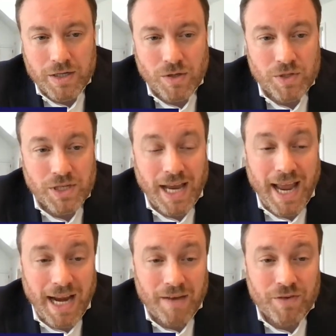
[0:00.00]
So it was a
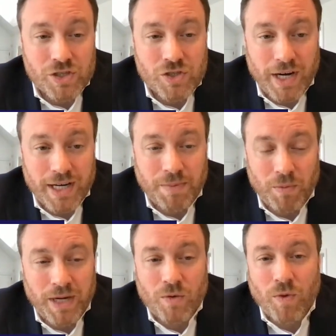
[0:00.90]
heck of a strike,
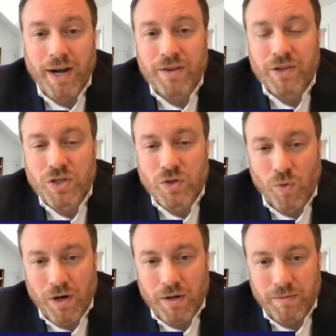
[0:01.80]
but we didn't run out the
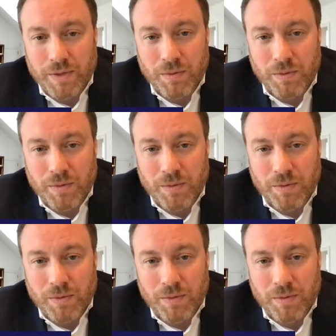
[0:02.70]
door.